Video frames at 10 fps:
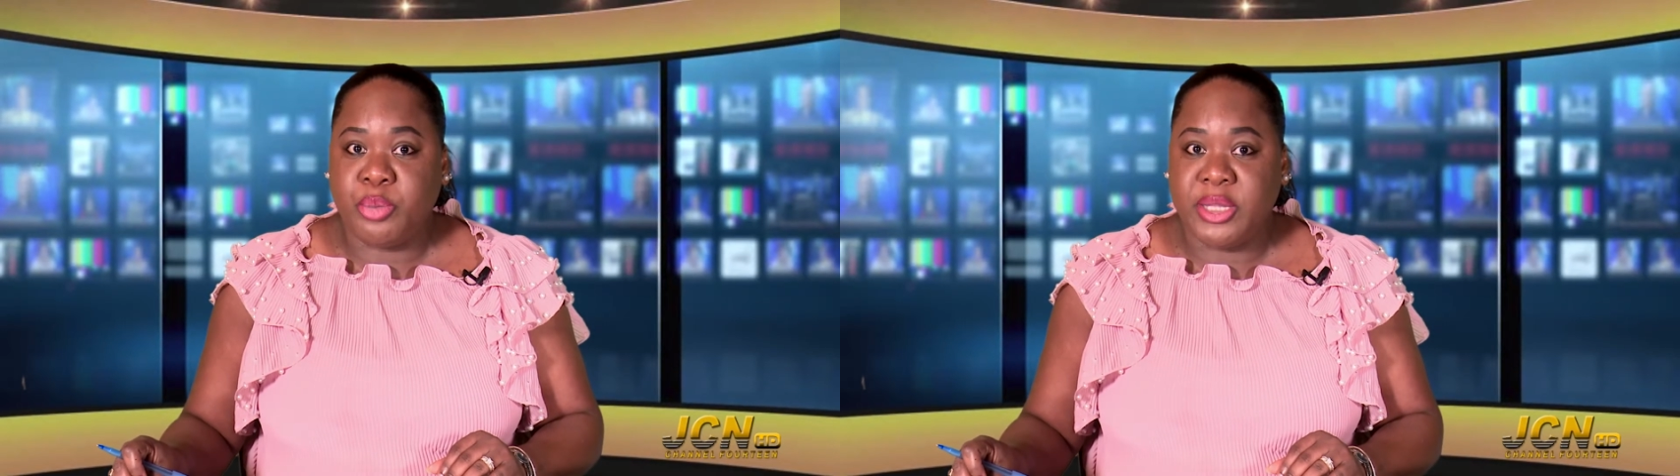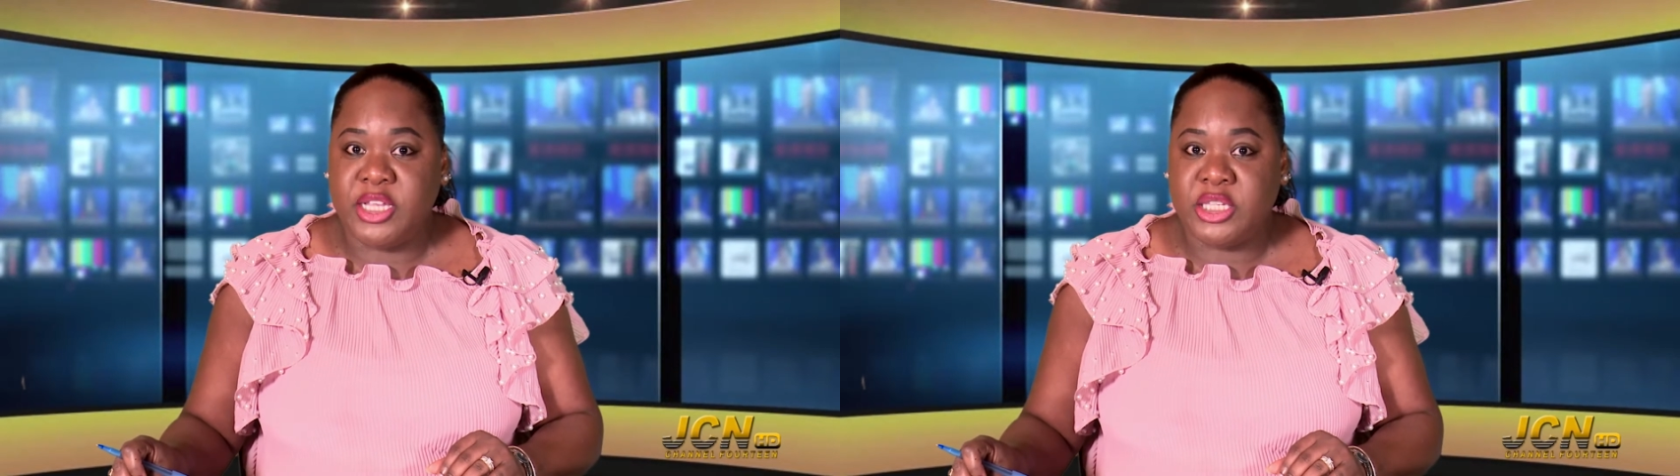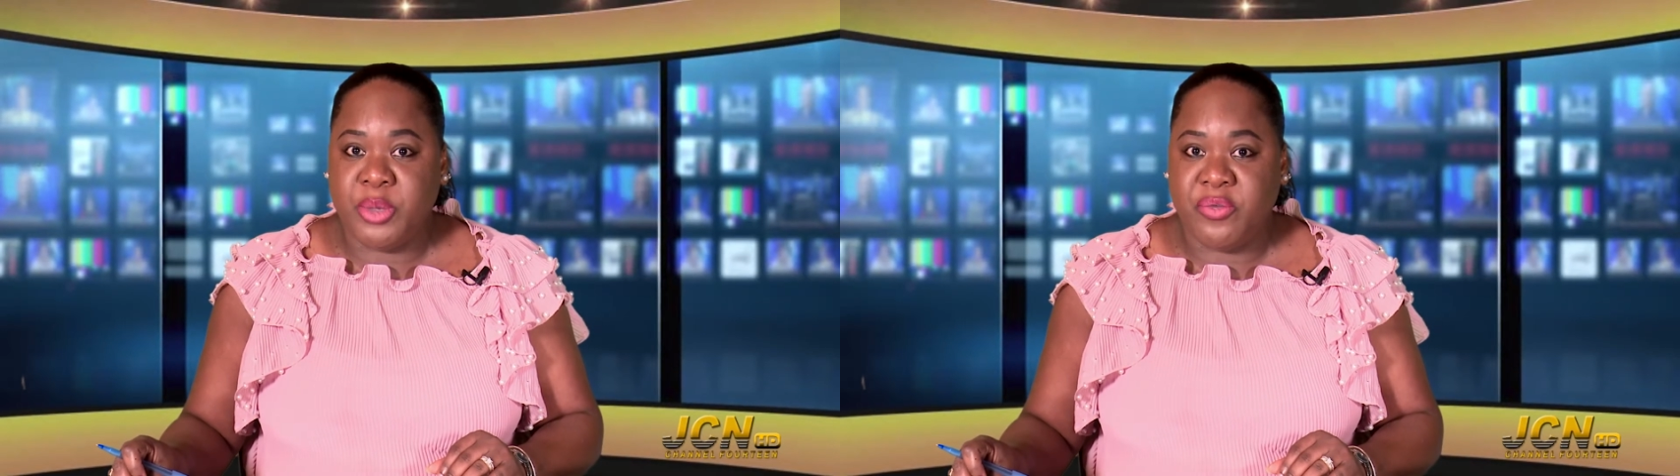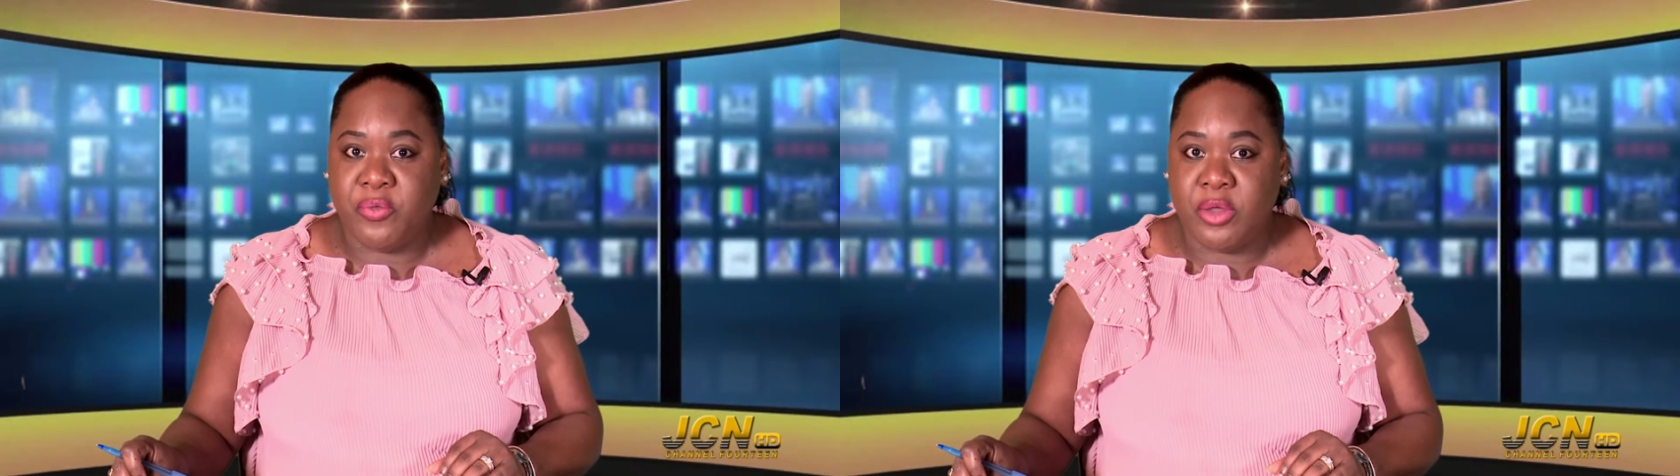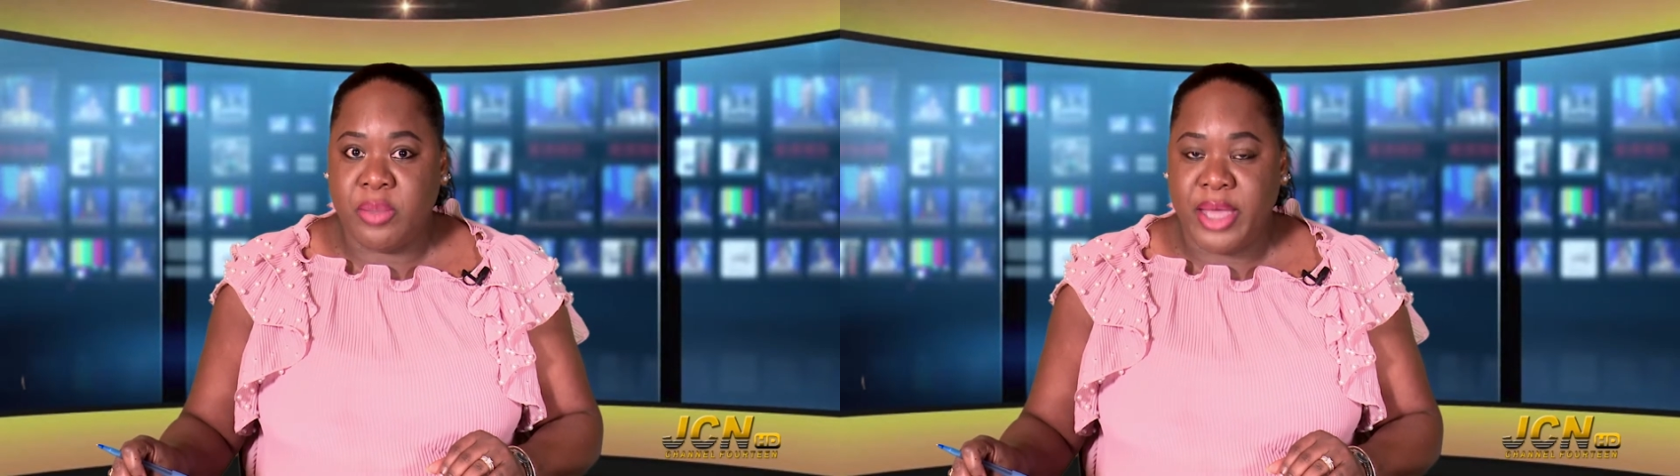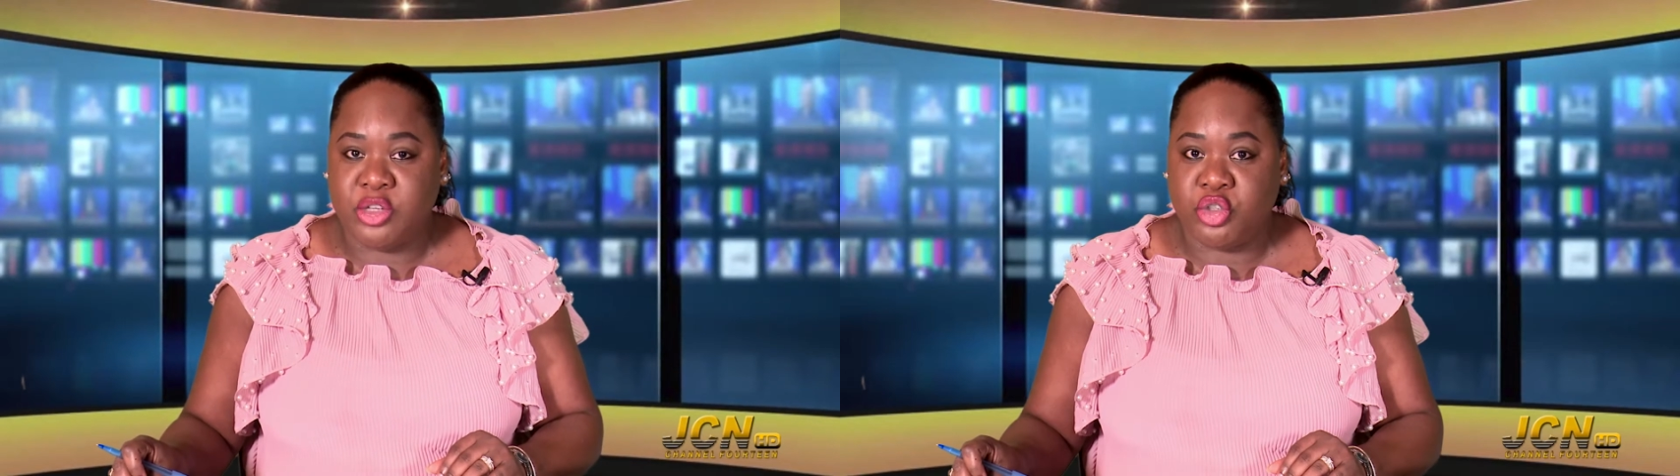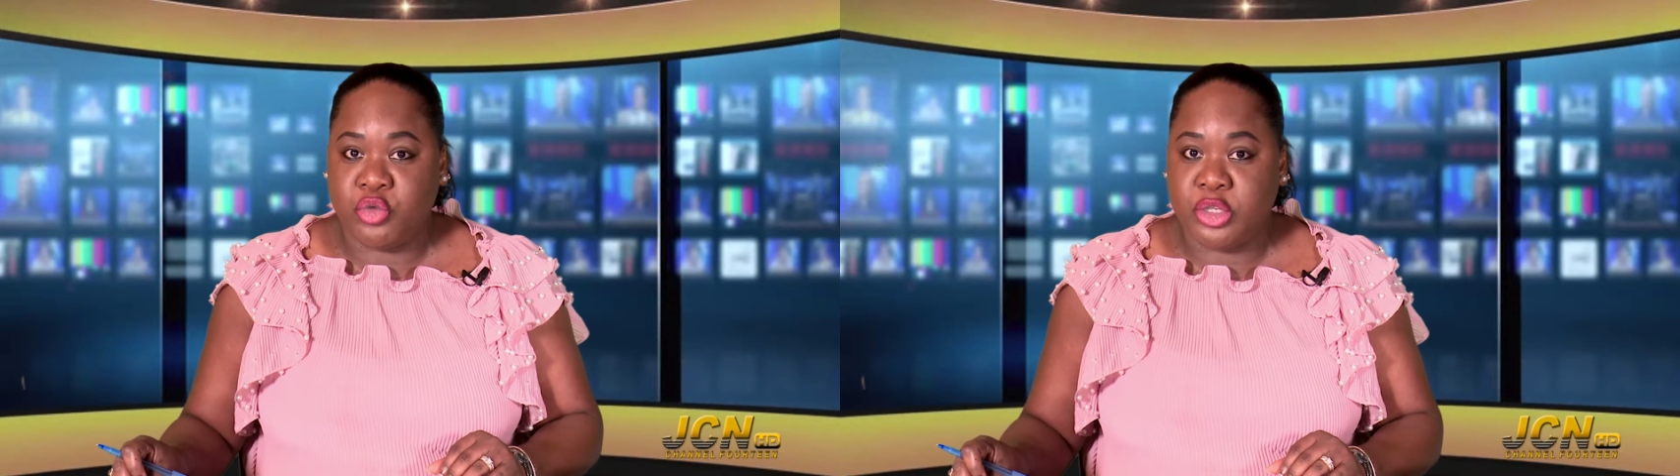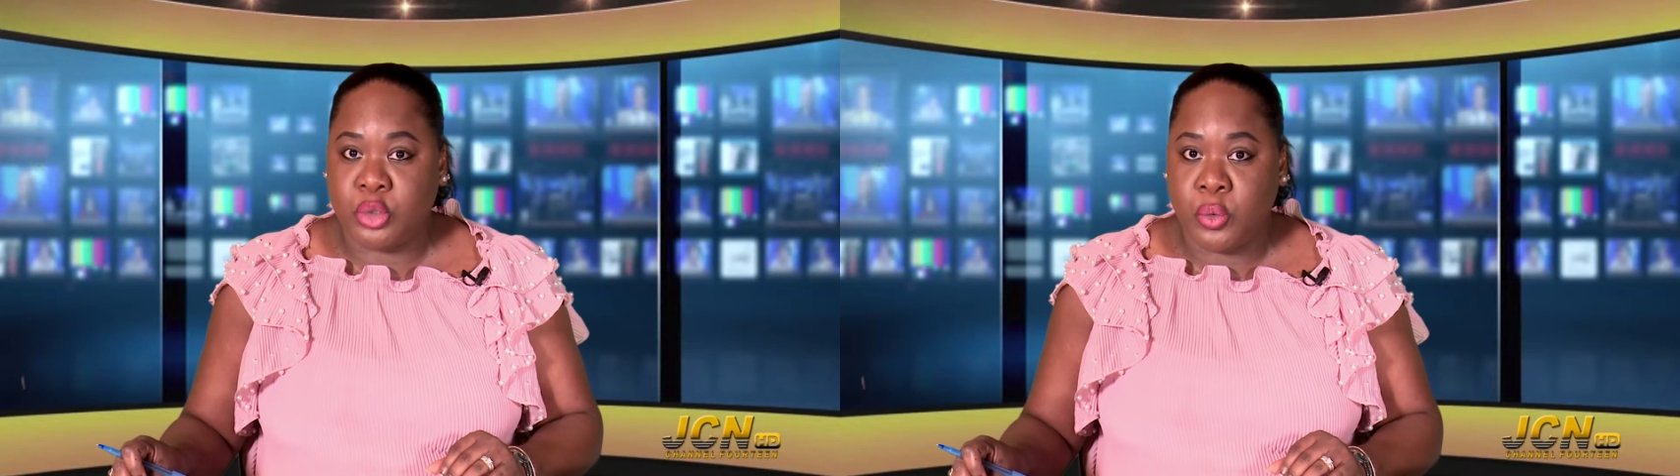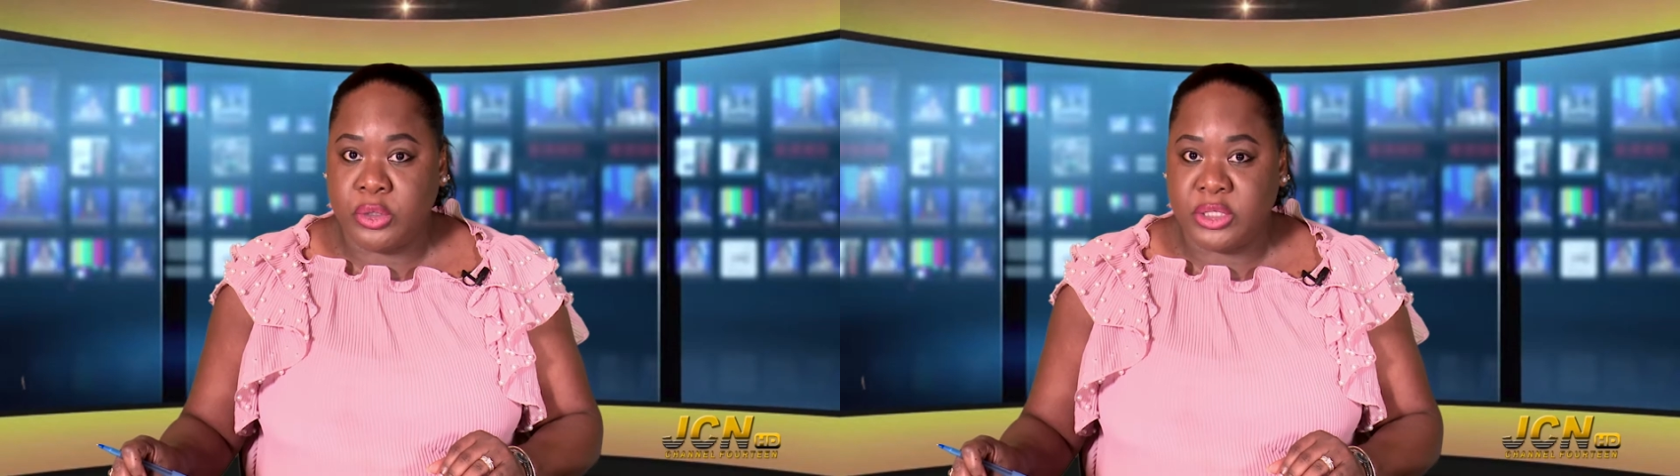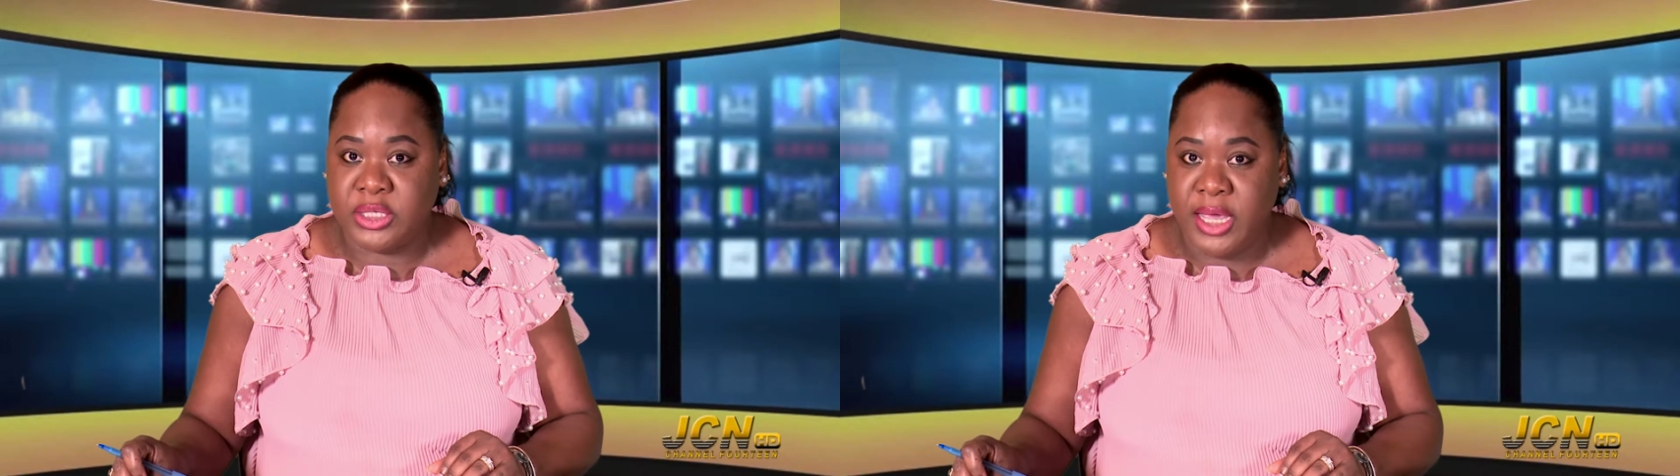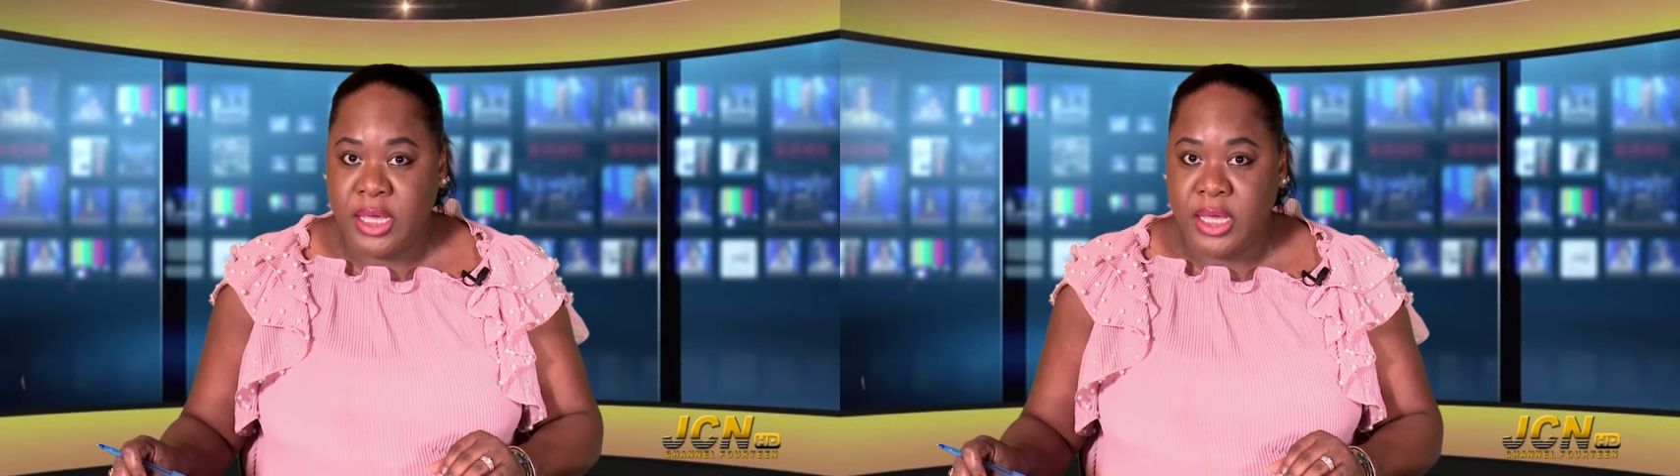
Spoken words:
placed before the Magistrates Court today.